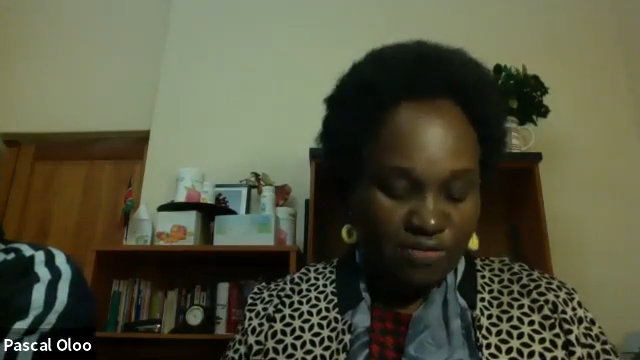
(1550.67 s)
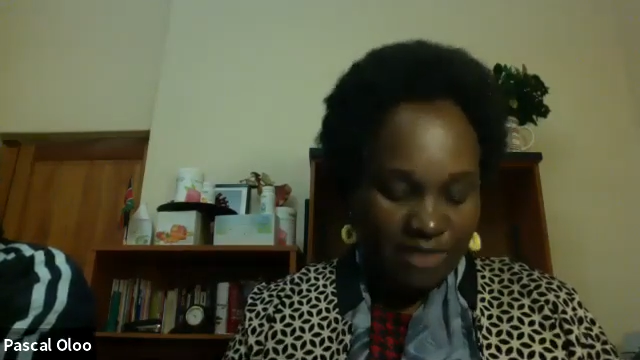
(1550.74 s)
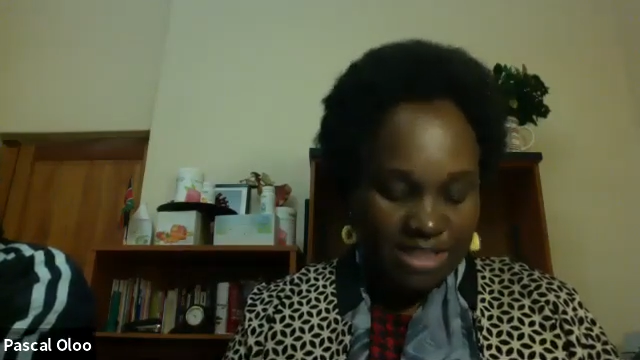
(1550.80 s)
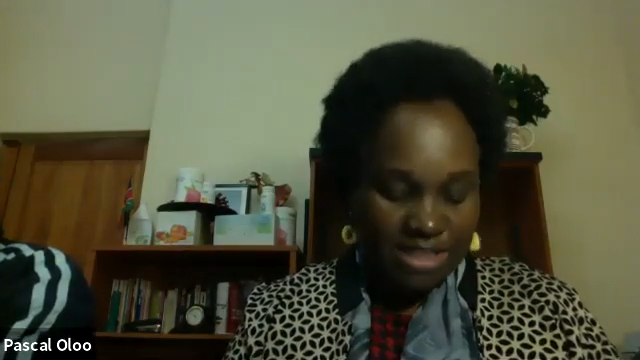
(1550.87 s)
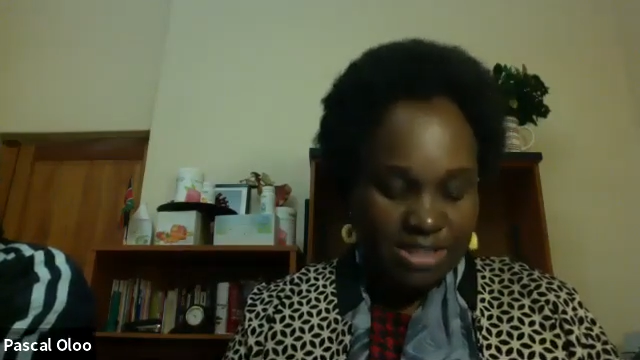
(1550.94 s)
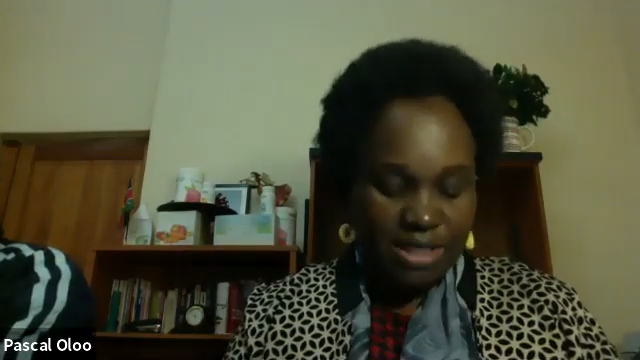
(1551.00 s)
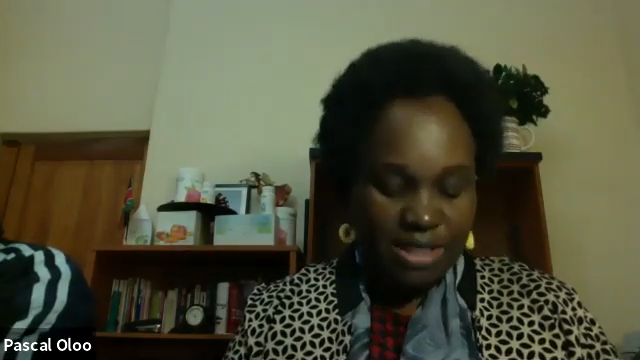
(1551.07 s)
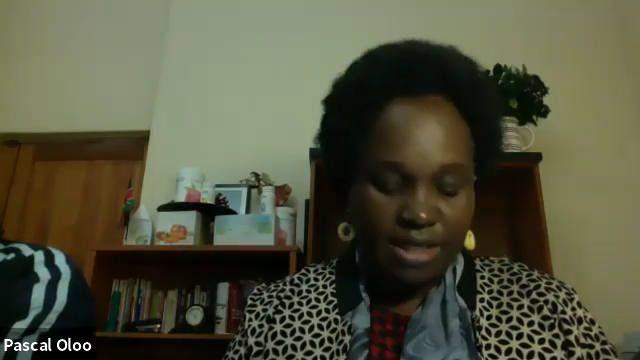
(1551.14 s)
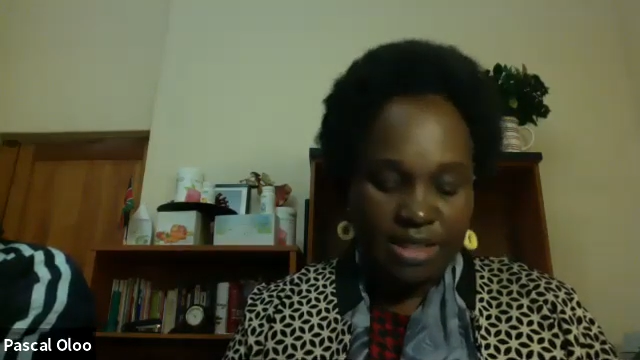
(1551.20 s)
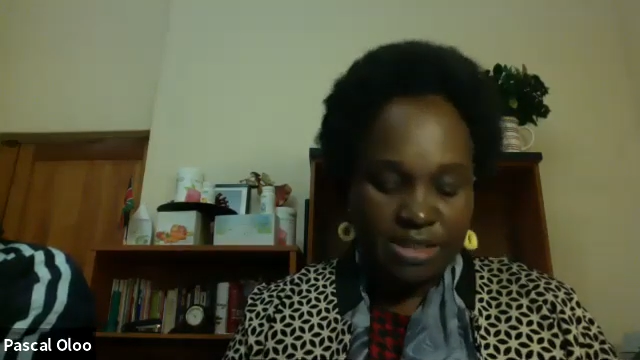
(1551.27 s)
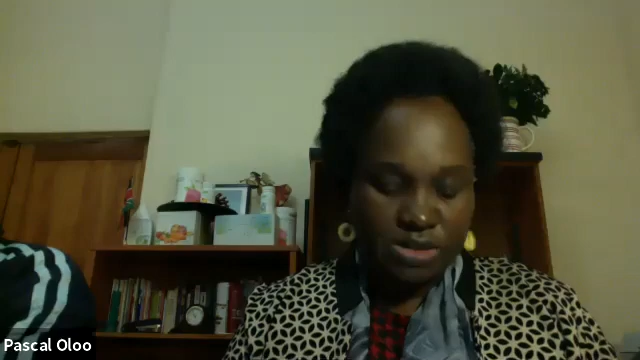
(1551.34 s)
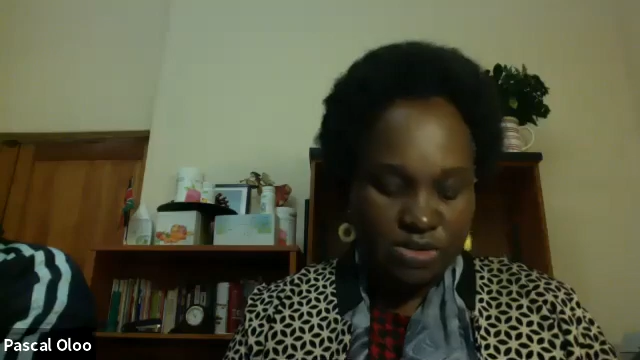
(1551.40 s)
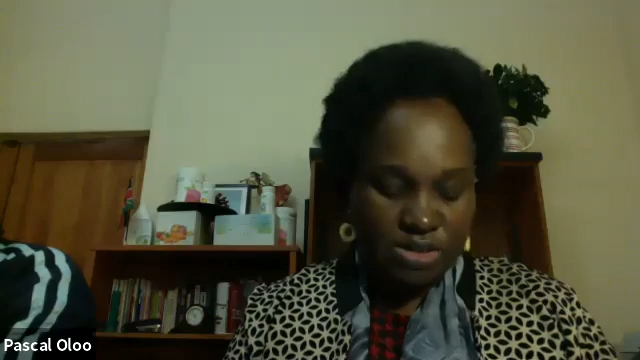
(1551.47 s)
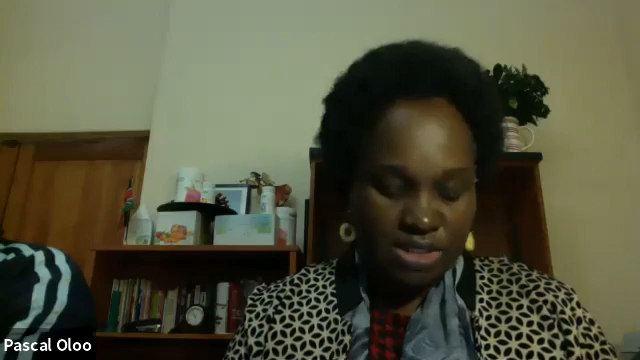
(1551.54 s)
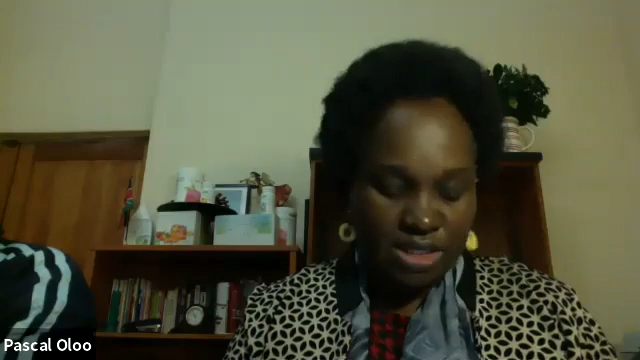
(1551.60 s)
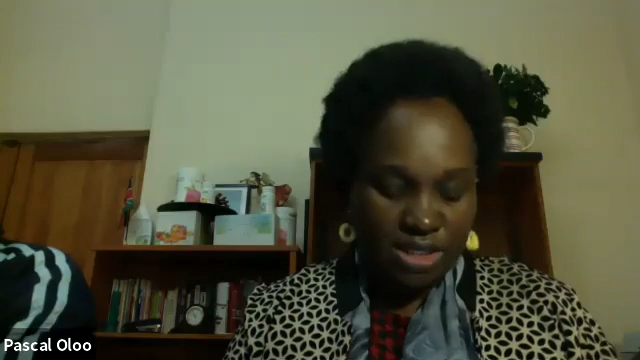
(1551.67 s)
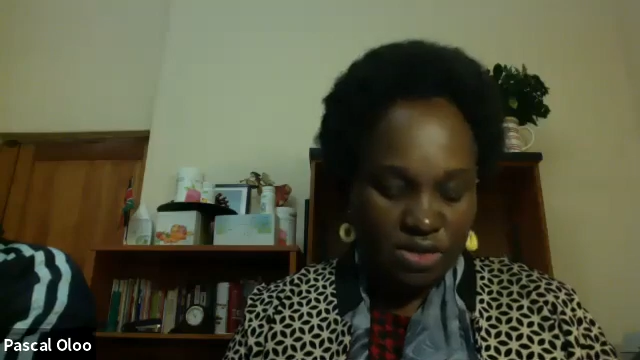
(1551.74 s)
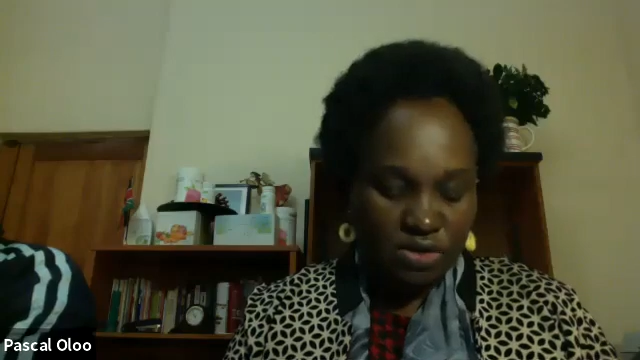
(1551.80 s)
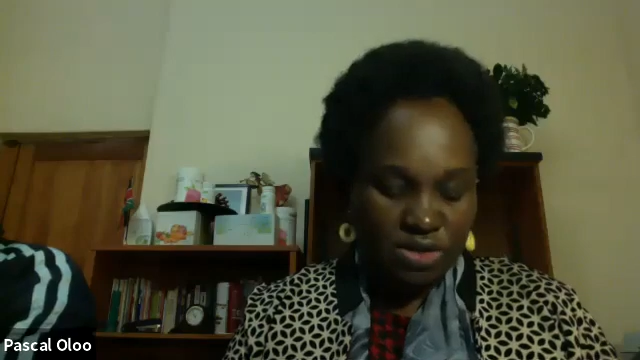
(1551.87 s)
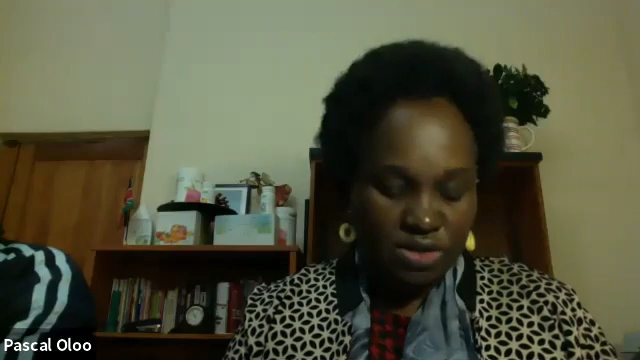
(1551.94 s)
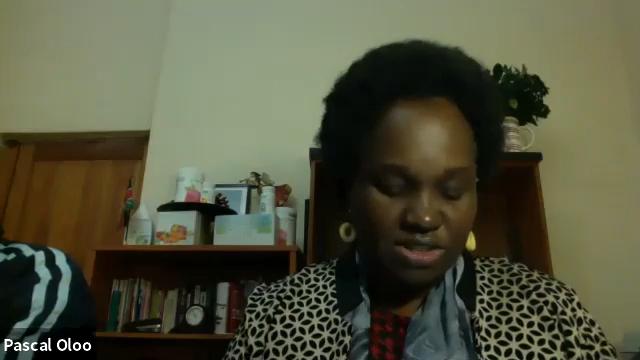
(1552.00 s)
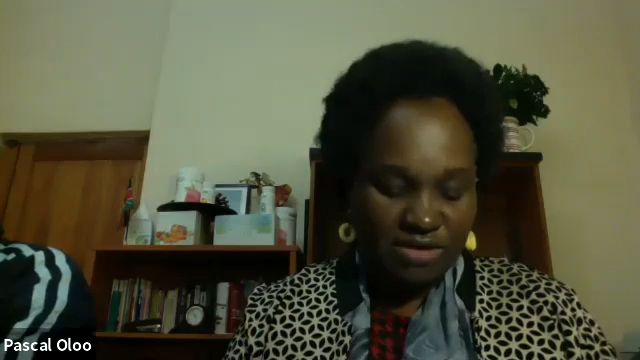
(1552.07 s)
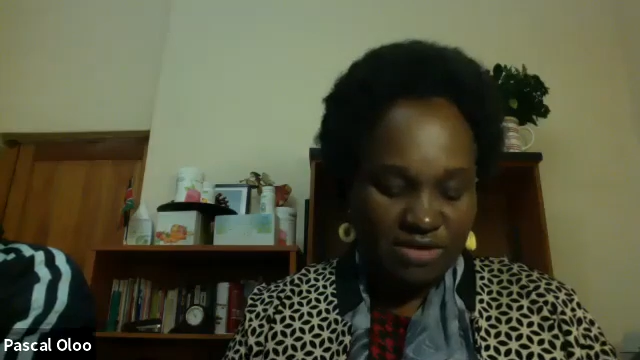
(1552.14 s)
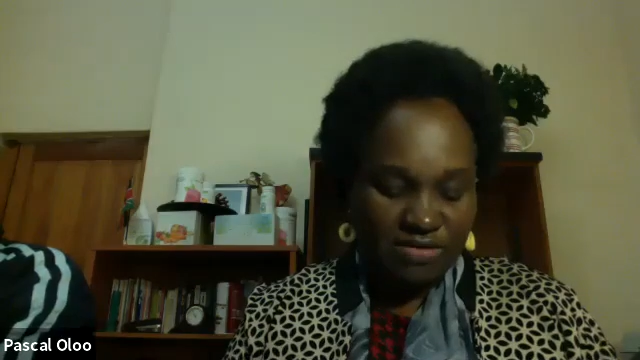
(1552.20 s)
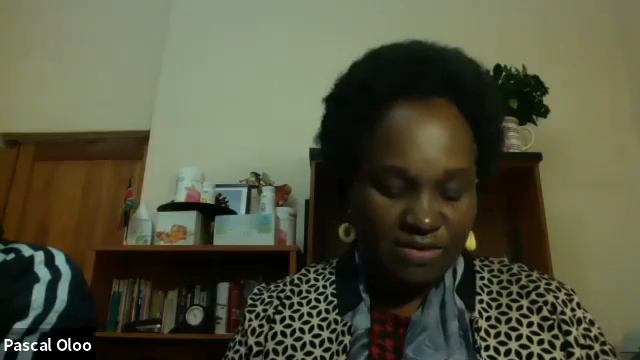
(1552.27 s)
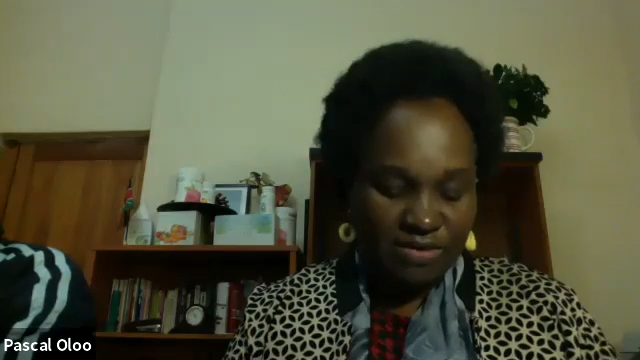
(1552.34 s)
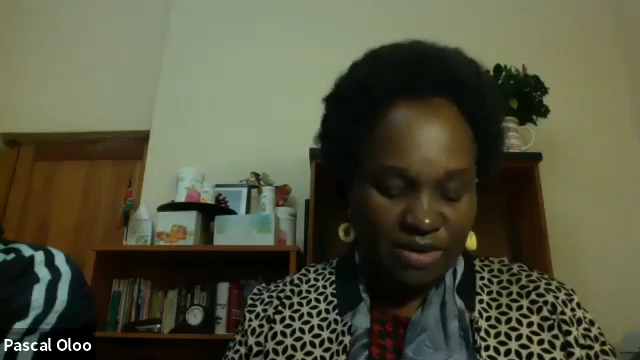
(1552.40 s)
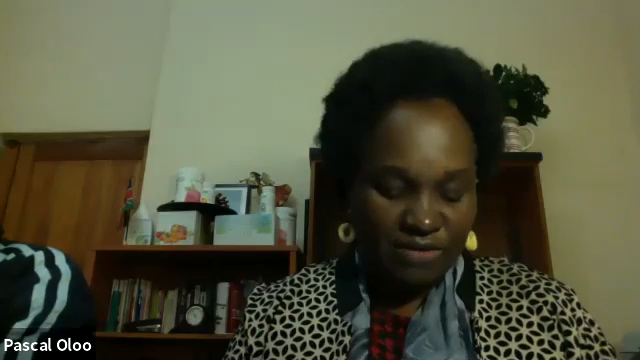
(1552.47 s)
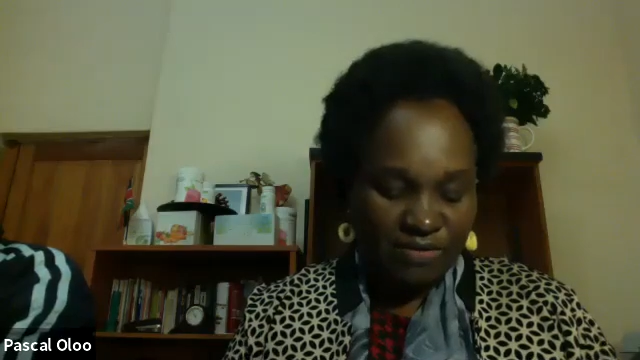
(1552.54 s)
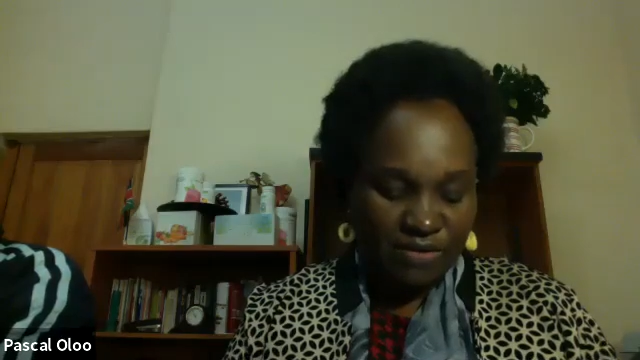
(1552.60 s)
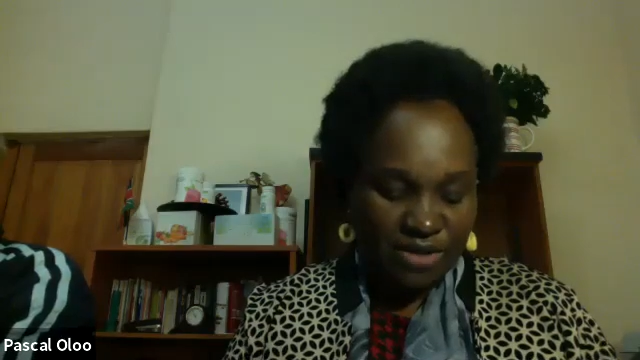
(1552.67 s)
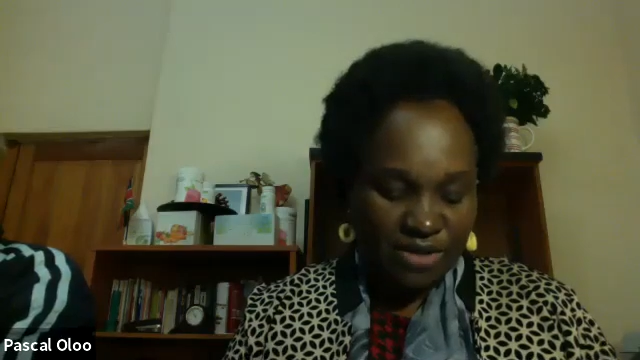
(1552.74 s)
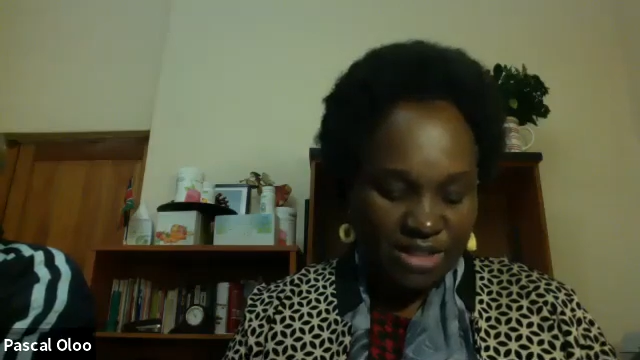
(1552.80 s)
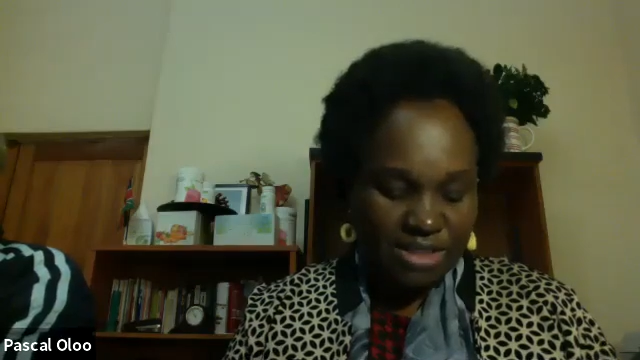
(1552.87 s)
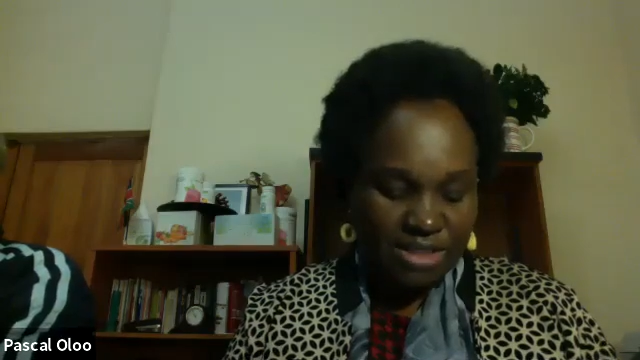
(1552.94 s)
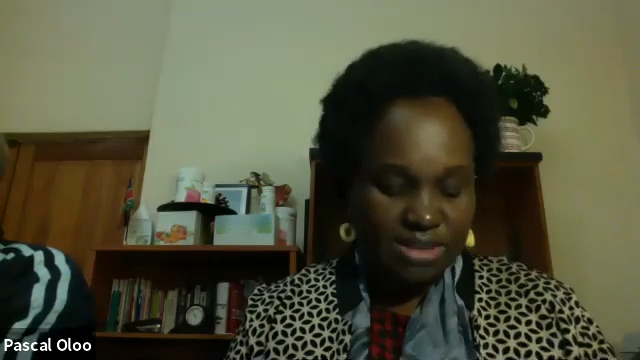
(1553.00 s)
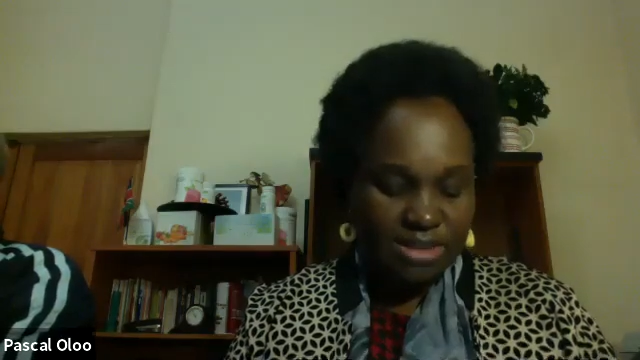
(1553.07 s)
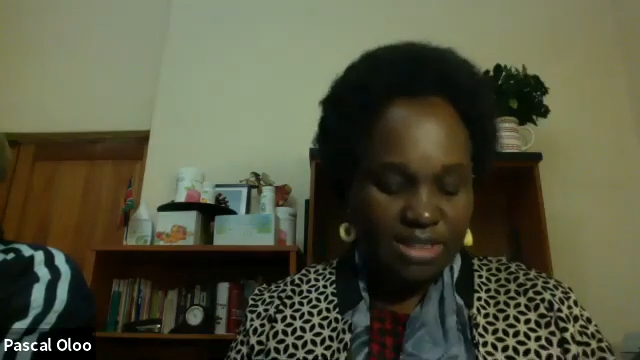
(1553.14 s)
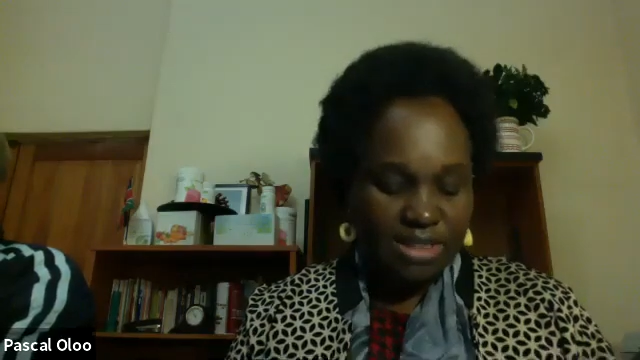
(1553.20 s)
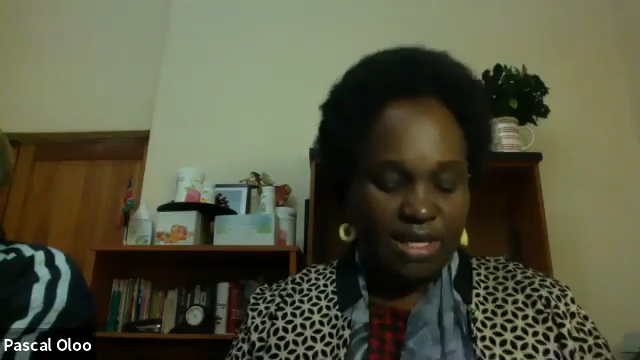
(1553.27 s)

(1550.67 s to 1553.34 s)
first thing is to see a doctor for this.